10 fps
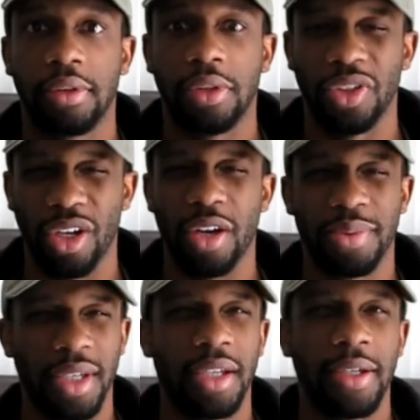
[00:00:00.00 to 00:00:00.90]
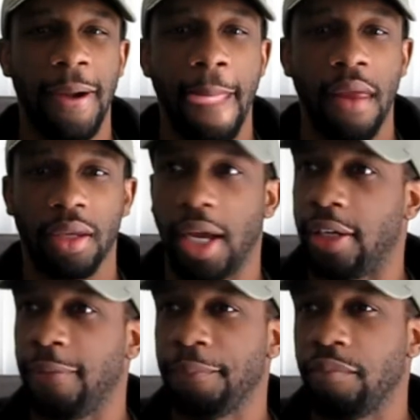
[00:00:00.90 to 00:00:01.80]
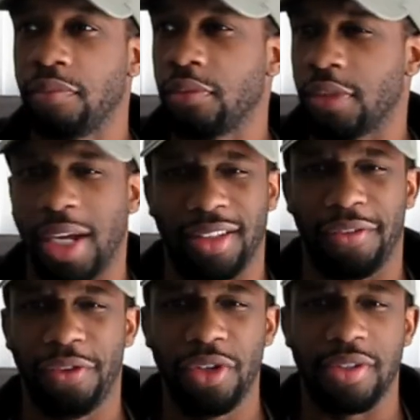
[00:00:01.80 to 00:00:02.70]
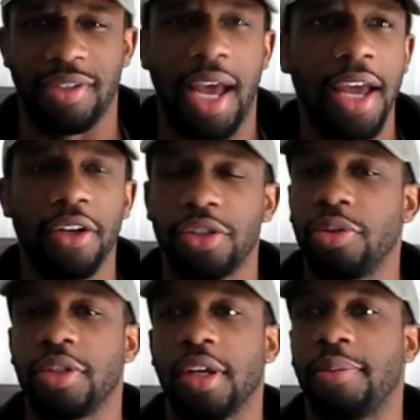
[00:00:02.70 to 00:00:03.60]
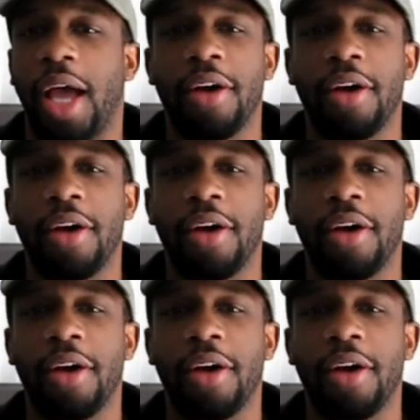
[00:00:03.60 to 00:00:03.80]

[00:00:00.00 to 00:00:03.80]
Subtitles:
You know what I'm saying? Like the first day or 2 or something,